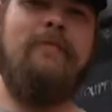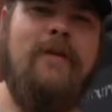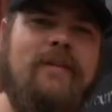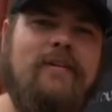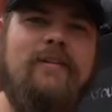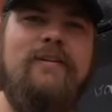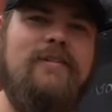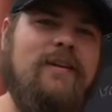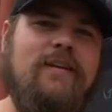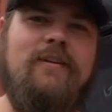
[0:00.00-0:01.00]
regular
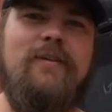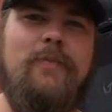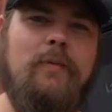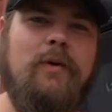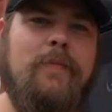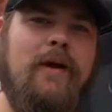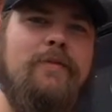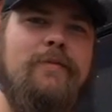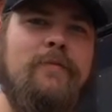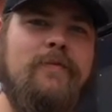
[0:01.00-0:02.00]
standard public
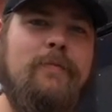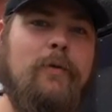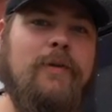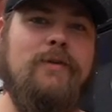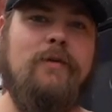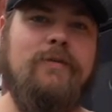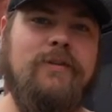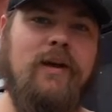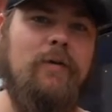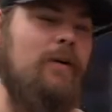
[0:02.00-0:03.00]
bathrooms, but we do have a shower.